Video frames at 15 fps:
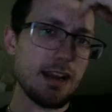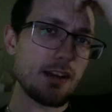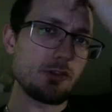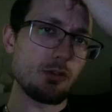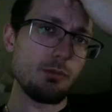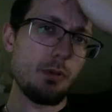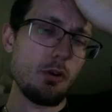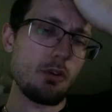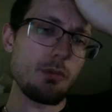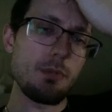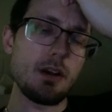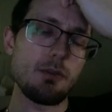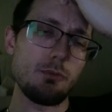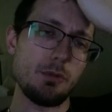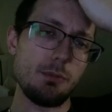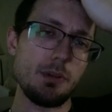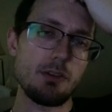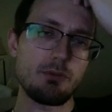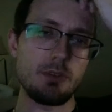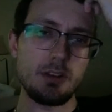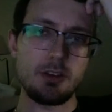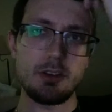actual Pokemon would be a
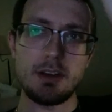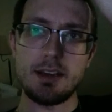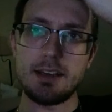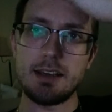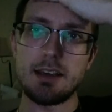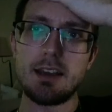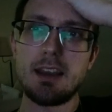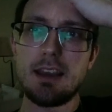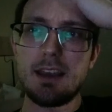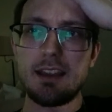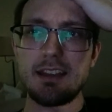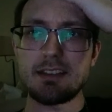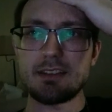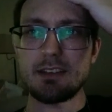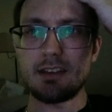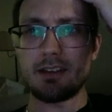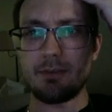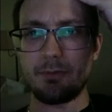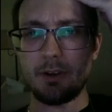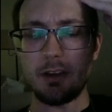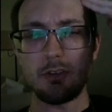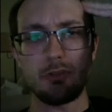really good idea, and that's
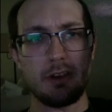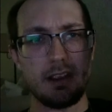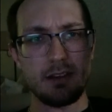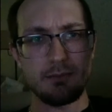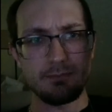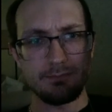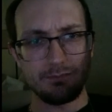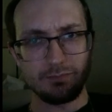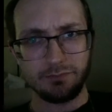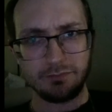Fairy Dragon.